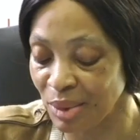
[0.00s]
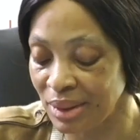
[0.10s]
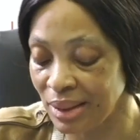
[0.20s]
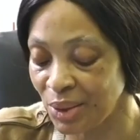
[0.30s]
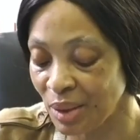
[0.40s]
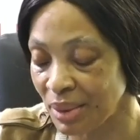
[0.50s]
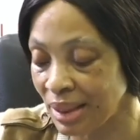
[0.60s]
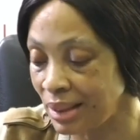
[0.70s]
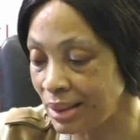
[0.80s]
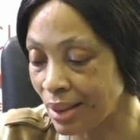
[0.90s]

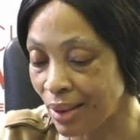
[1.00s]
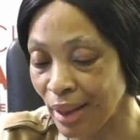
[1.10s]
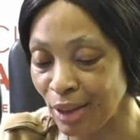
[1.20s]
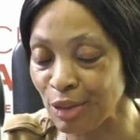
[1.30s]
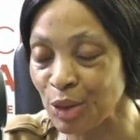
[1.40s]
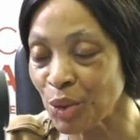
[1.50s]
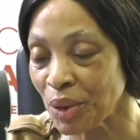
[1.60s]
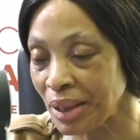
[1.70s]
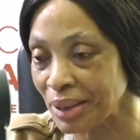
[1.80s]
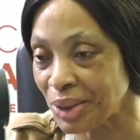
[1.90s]
Mutizwa-Mangiza, thank you for
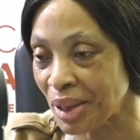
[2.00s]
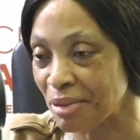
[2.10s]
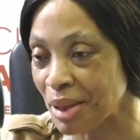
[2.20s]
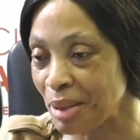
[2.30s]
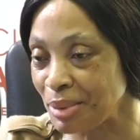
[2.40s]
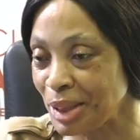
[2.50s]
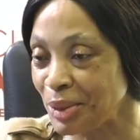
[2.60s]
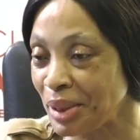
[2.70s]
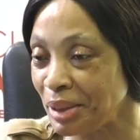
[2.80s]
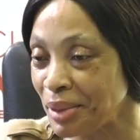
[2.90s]
joining us on Africa Update.
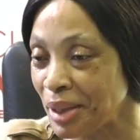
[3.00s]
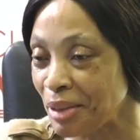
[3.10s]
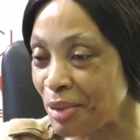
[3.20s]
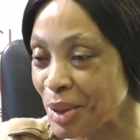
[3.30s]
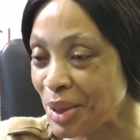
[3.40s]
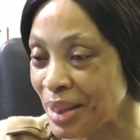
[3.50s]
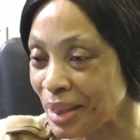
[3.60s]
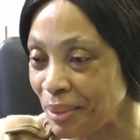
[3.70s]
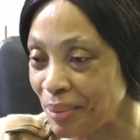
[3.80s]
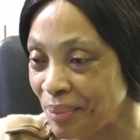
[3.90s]
We'll leave it there for today.